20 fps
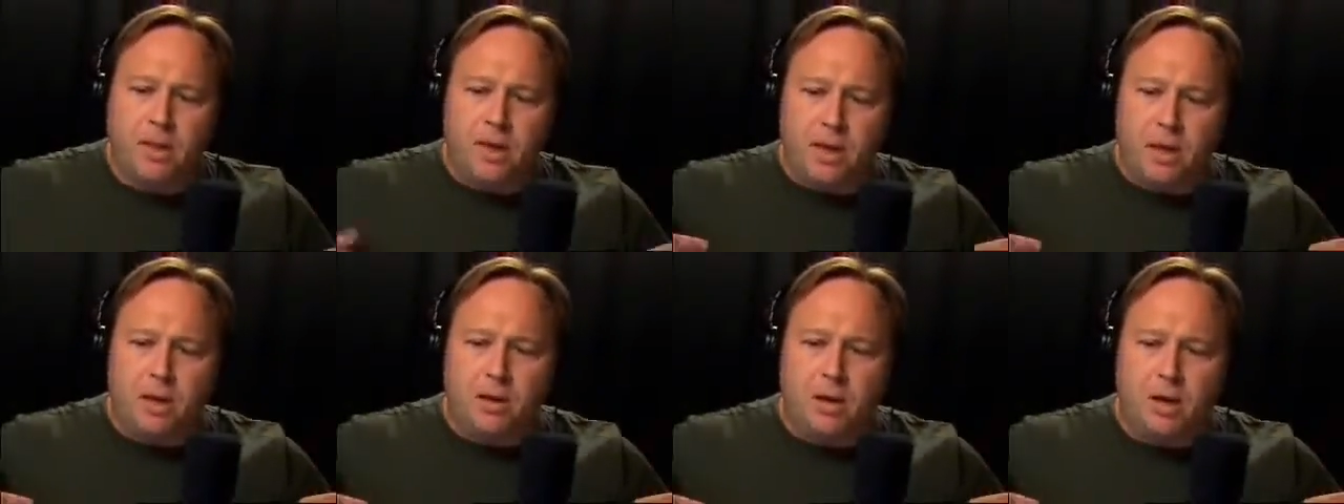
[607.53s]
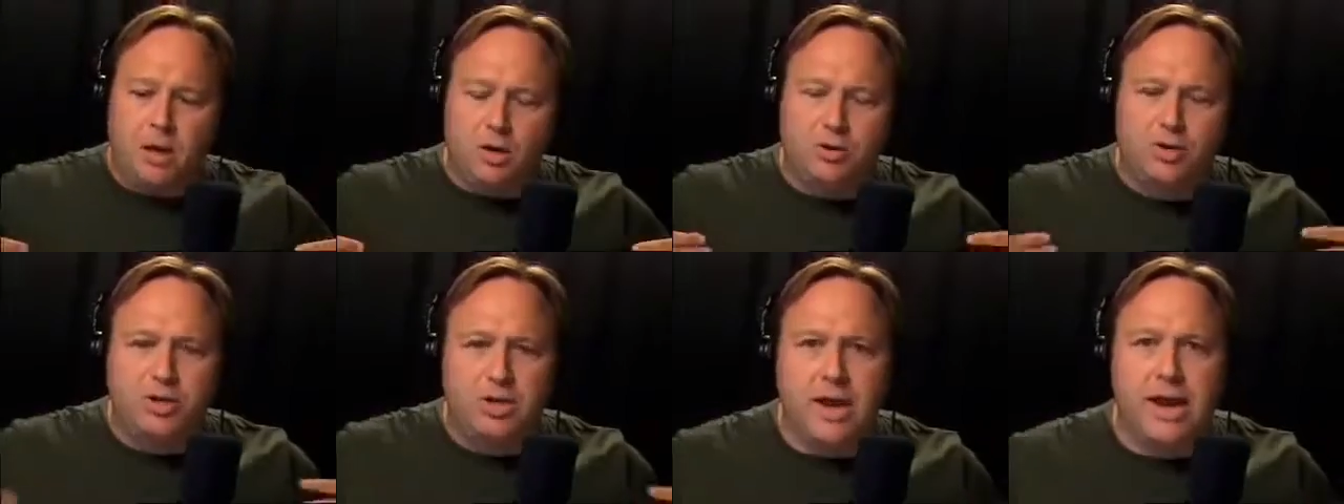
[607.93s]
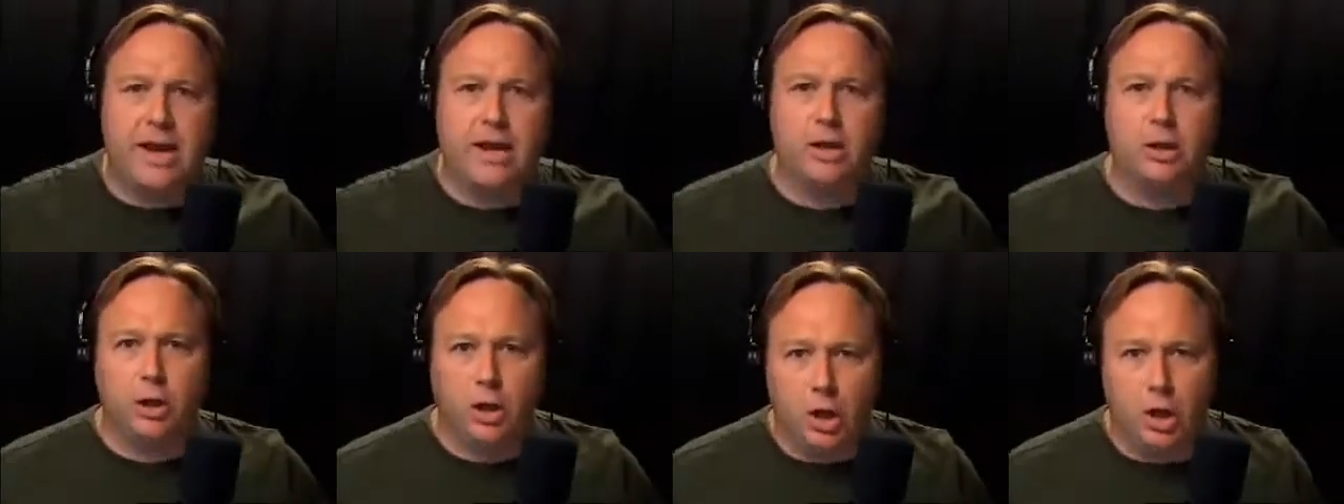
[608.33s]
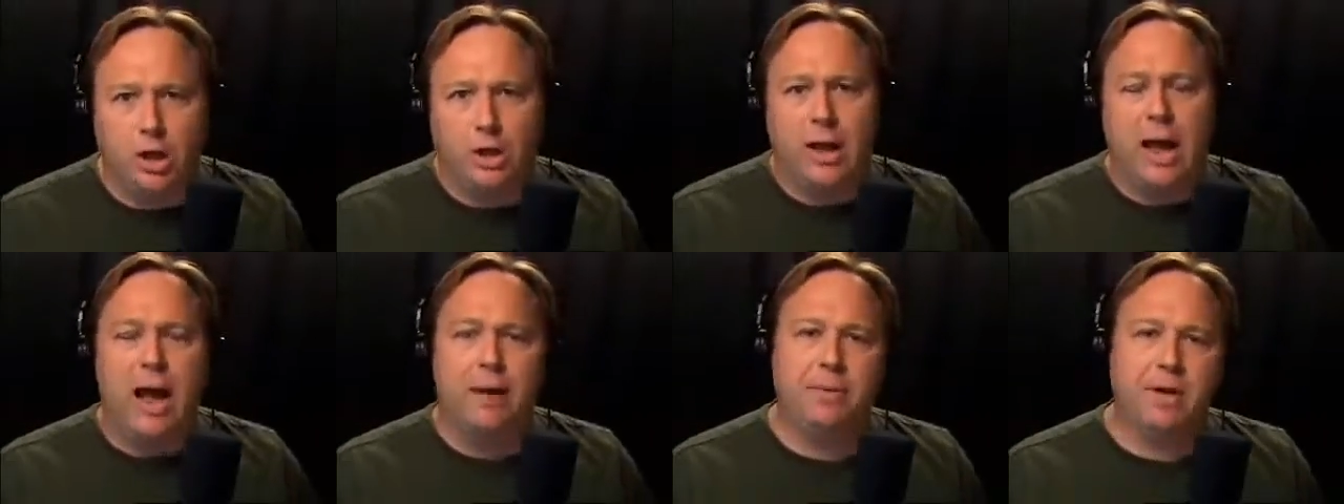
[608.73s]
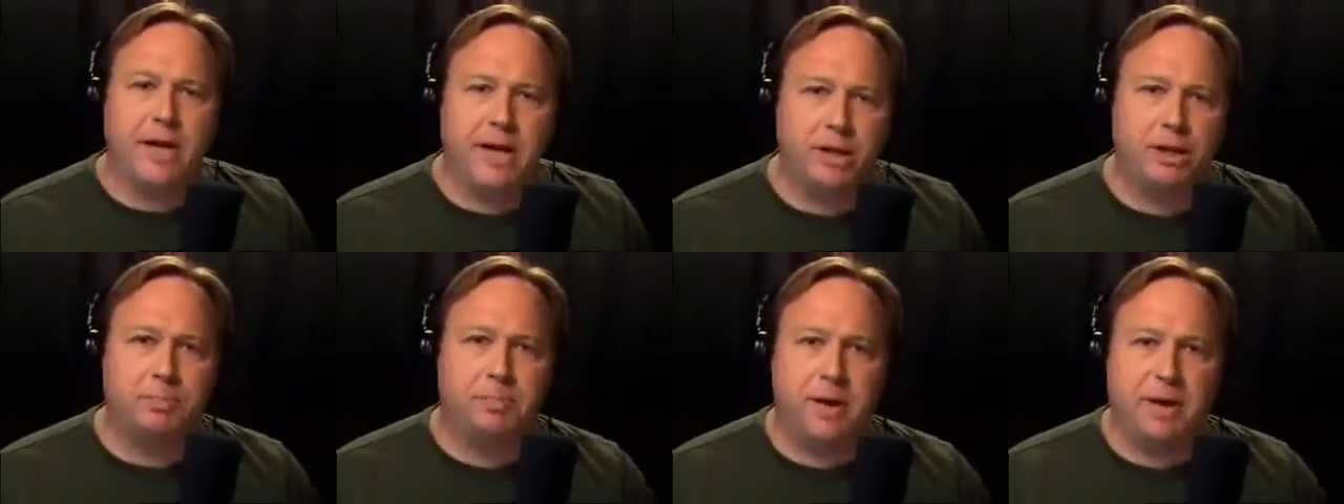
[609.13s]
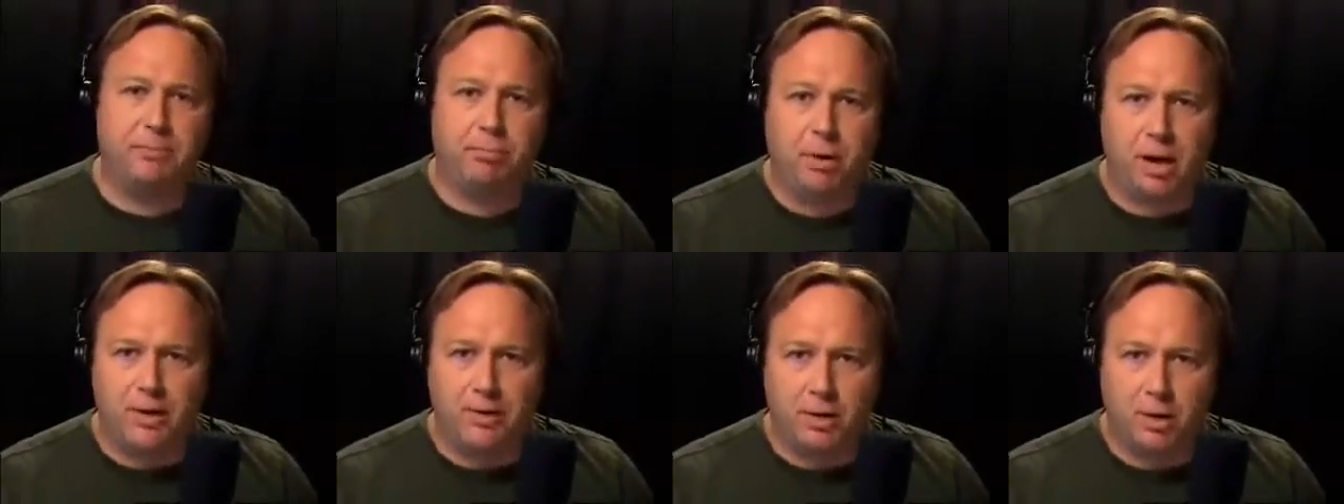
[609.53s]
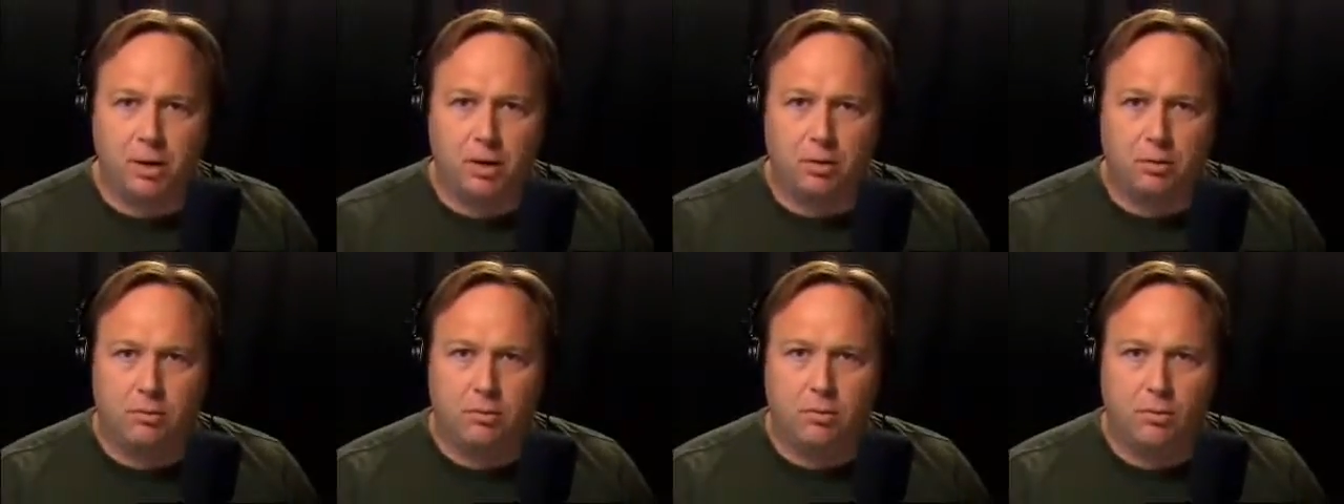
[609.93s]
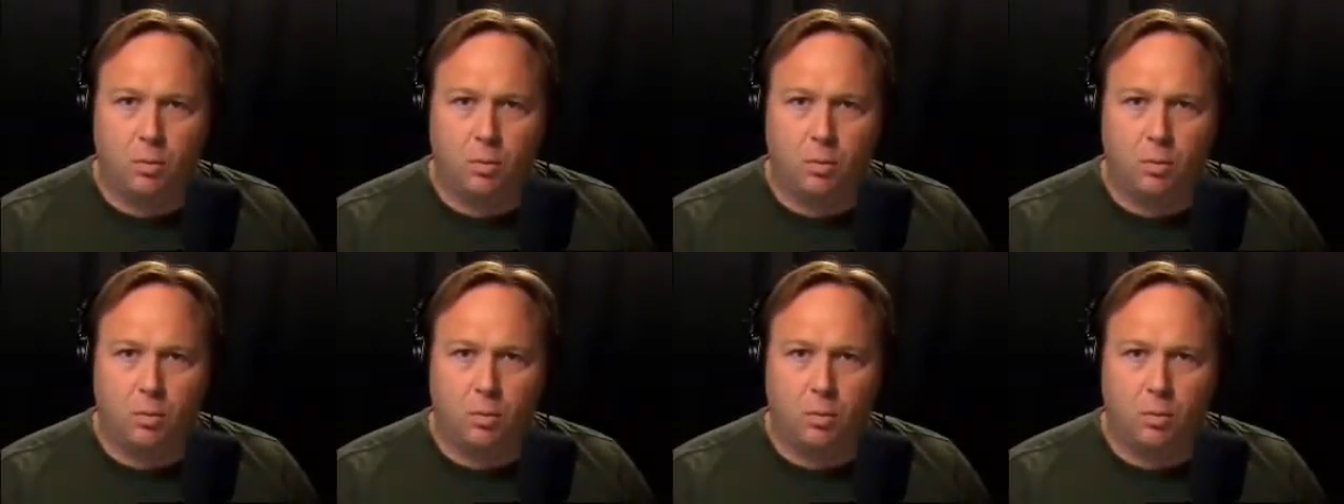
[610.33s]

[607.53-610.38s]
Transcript: He'll say, "Look, I'm against Big Brother.